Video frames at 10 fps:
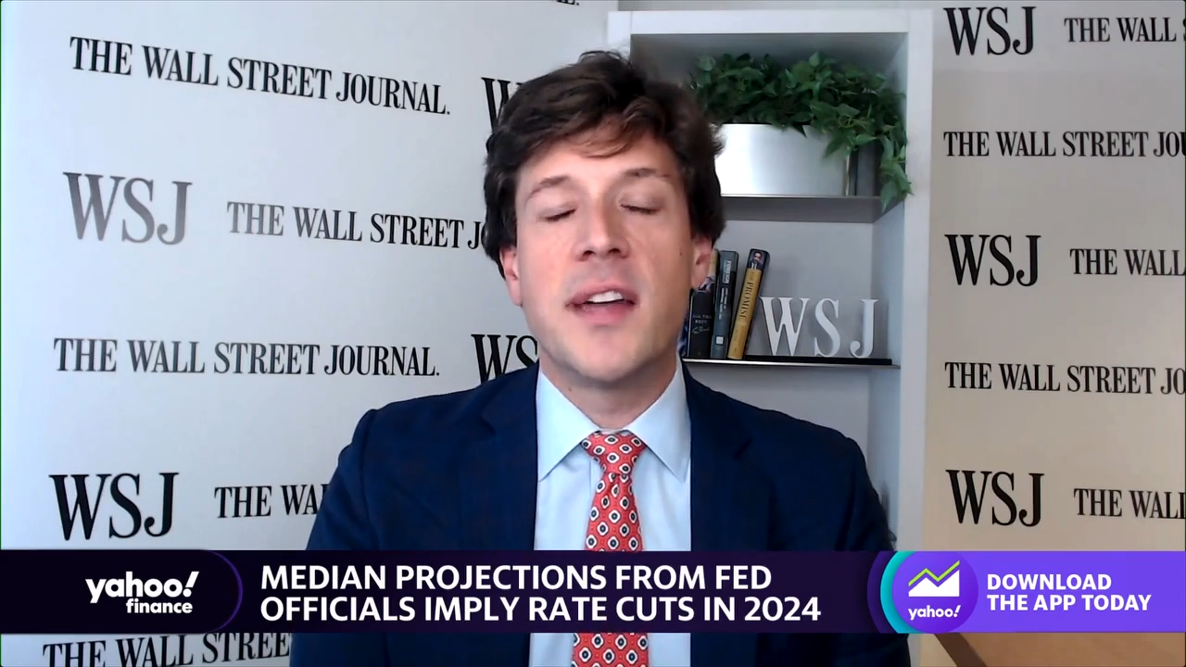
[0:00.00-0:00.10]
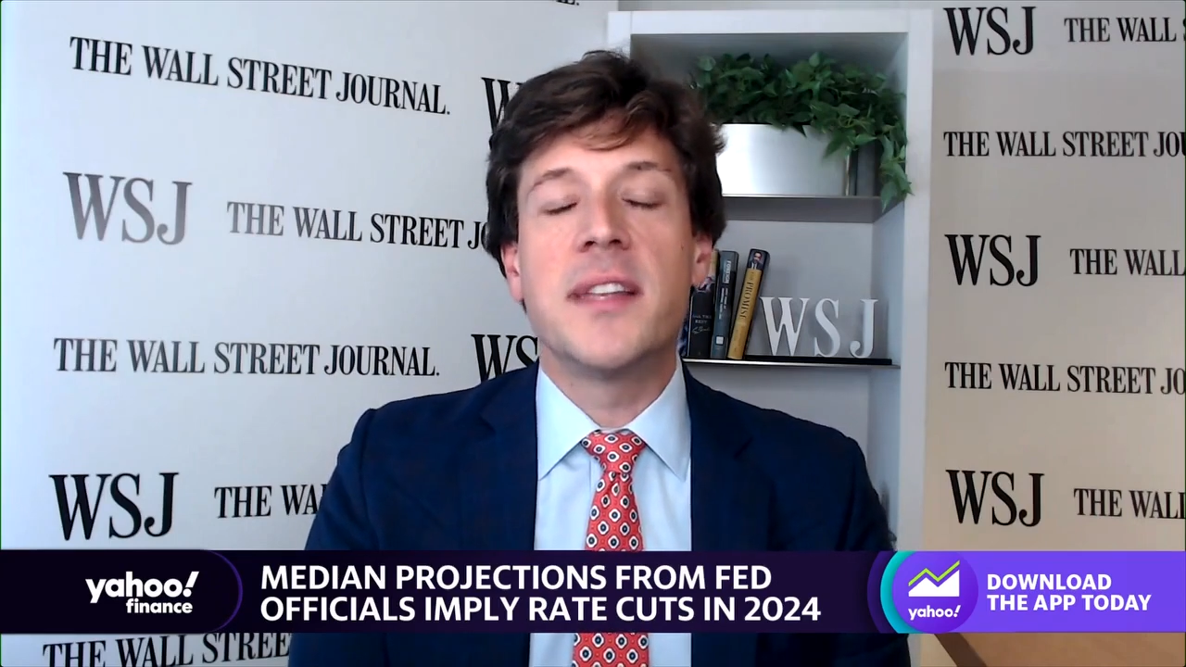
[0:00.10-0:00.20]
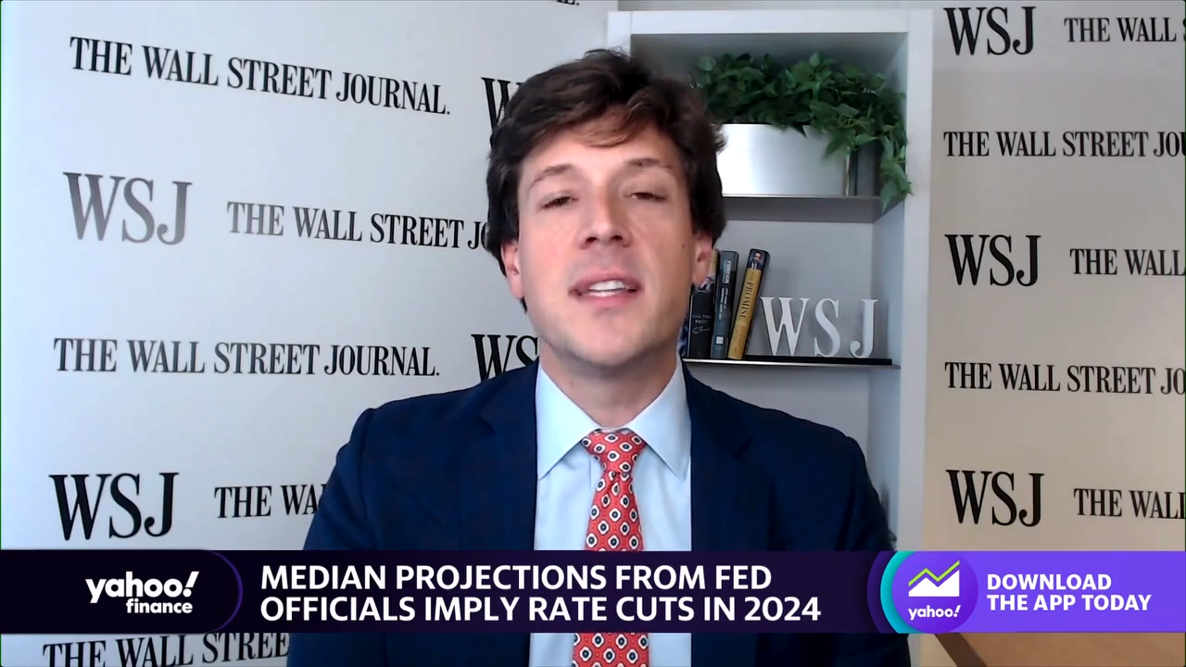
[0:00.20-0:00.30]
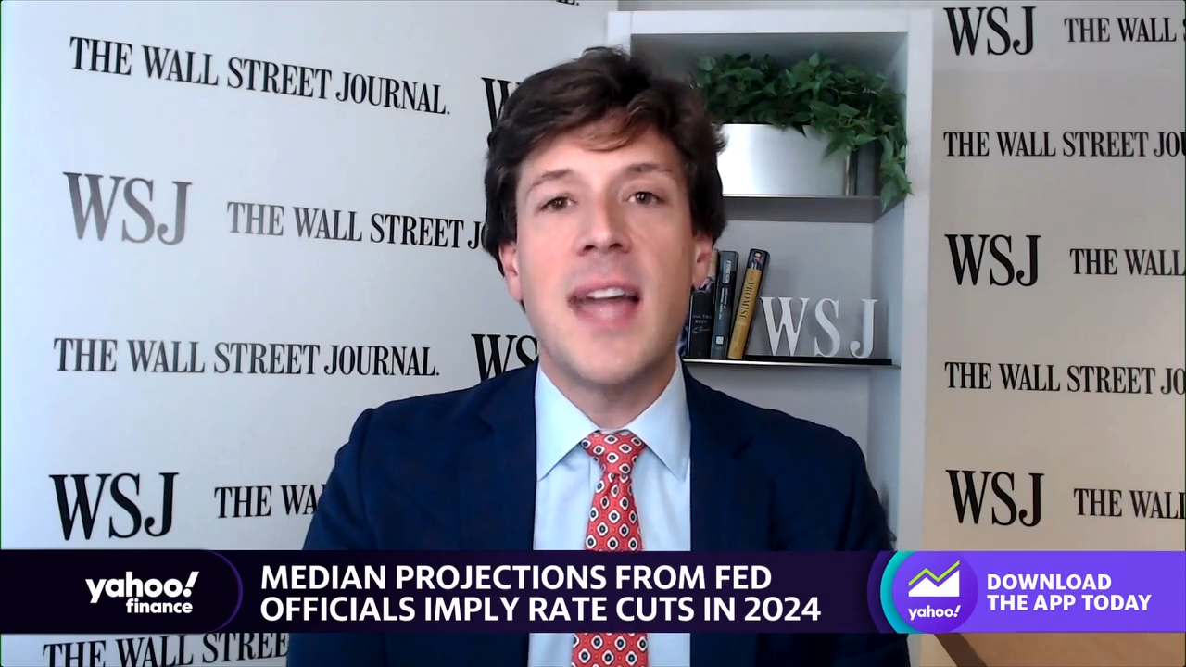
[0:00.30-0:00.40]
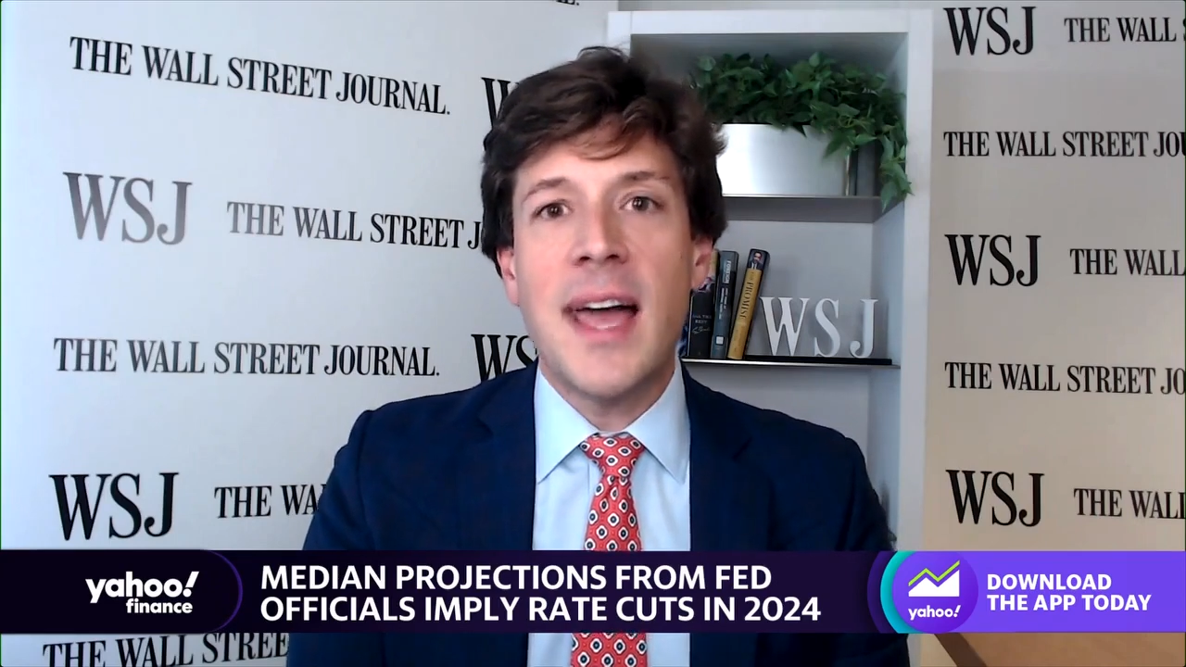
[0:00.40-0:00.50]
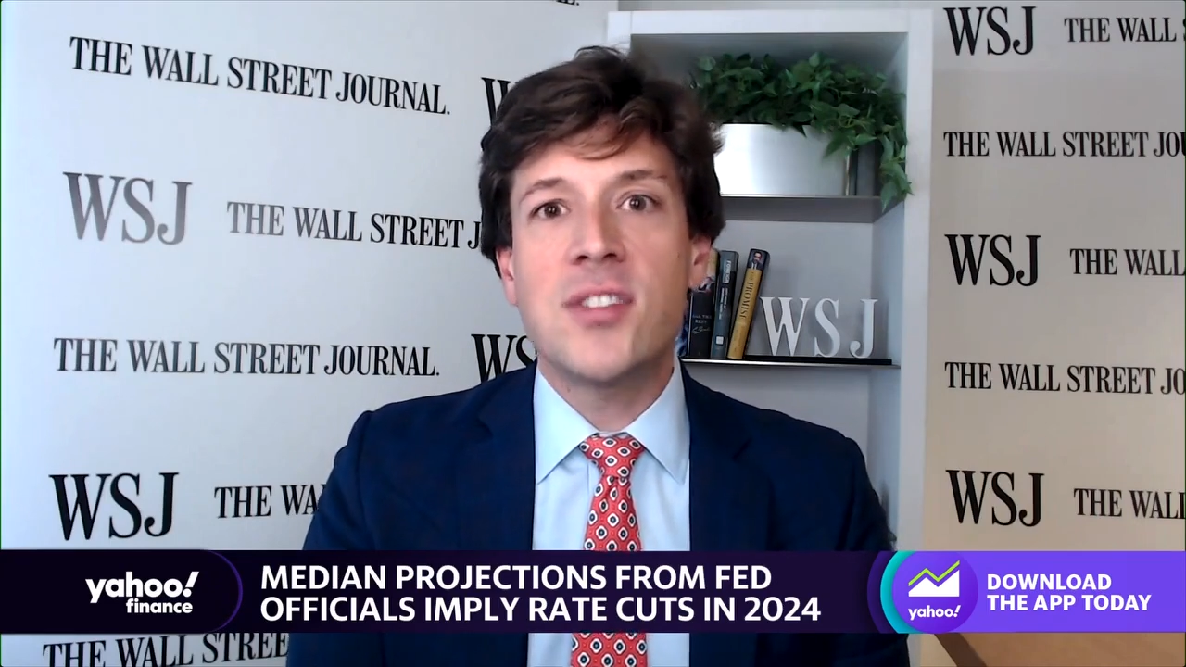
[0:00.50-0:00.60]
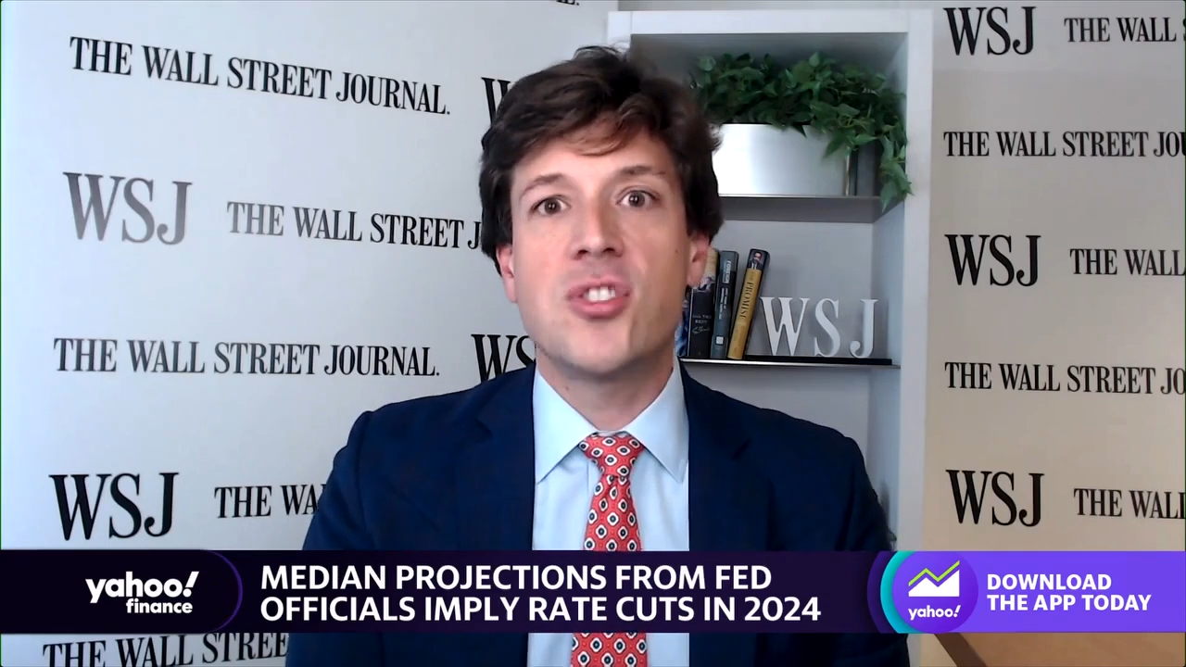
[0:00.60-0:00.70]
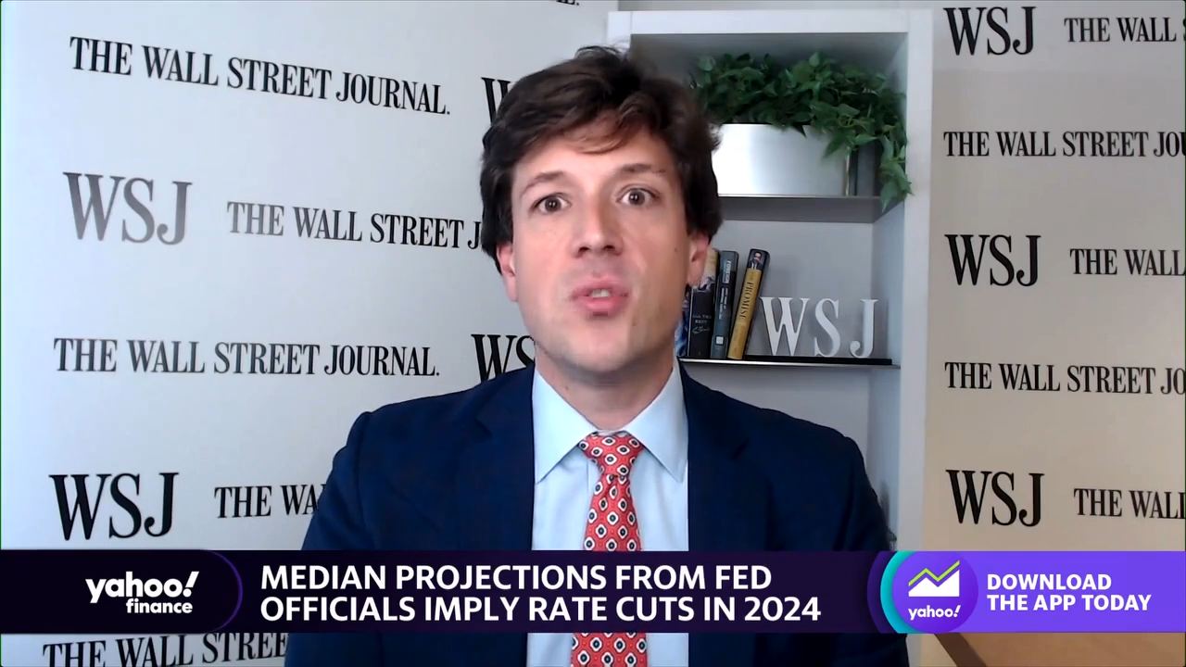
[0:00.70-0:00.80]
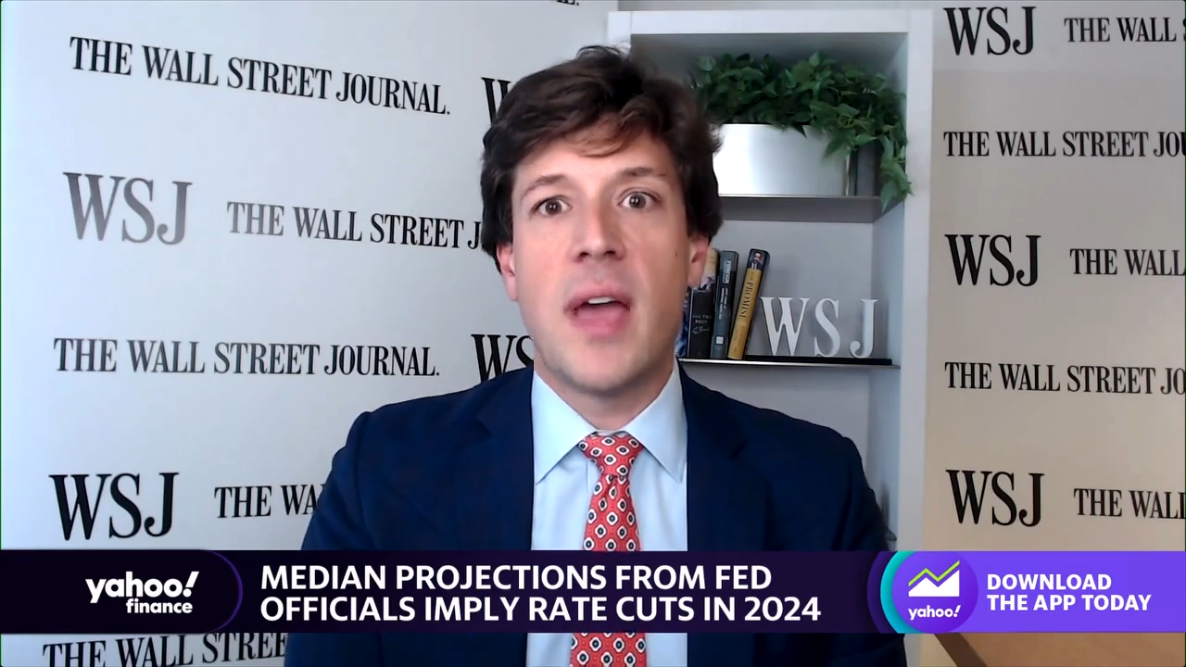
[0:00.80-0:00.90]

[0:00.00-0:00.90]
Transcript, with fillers: unless